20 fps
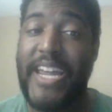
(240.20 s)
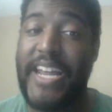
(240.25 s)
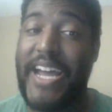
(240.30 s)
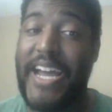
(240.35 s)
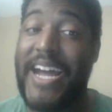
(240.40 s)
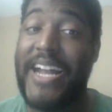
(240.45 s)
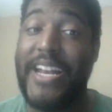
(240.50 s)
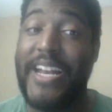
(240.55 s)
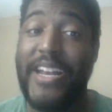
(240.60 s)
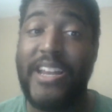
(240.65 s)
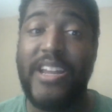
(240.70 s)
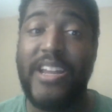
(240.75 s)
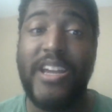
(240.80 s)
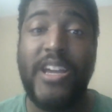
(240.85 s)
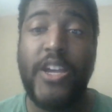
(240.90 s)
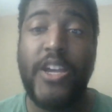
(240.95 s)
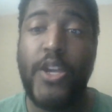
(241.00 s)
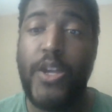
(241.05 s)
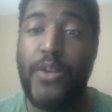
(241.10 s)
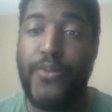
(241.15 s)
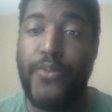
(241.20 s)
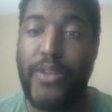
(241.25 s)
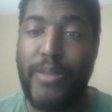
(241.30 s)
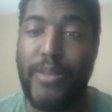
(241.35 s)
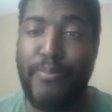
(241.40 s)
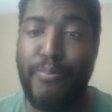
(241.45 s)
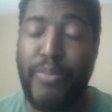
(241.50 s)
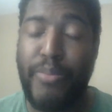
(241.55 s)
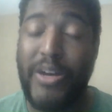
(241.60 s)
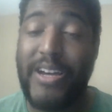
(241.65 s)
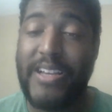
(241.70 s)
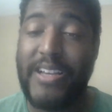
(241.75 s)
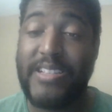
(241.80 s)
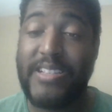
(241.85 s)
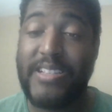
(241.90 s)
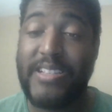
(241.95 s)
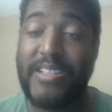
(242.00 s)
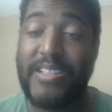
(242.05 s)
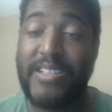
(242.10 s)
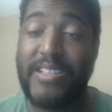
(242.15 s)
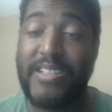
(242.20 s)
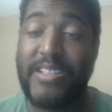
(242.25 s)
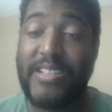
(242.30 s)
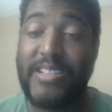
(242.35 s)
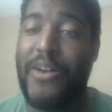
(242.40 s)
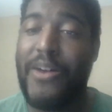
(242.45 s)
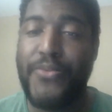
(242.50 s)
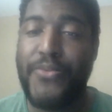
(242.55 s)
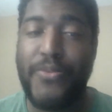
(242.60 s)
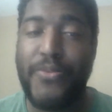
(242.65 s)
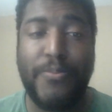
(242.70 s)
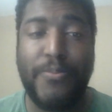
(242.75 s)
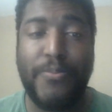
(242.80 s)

Otten for the Bucks going off,